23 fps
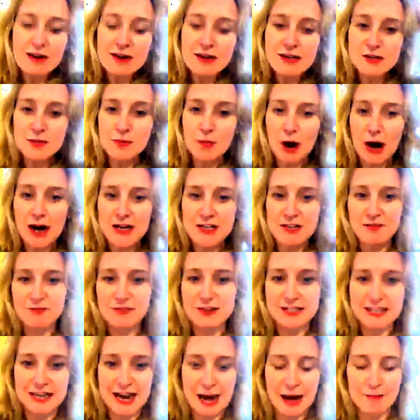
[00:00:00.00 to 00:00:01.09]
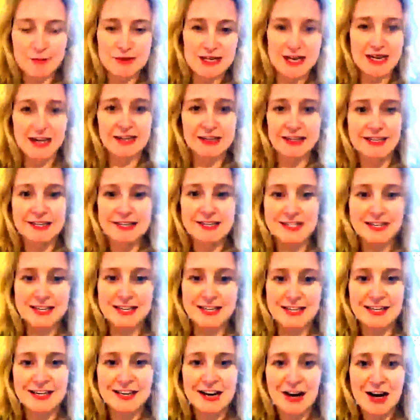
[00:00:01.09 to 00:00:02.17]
Dubai to visit Abdel and to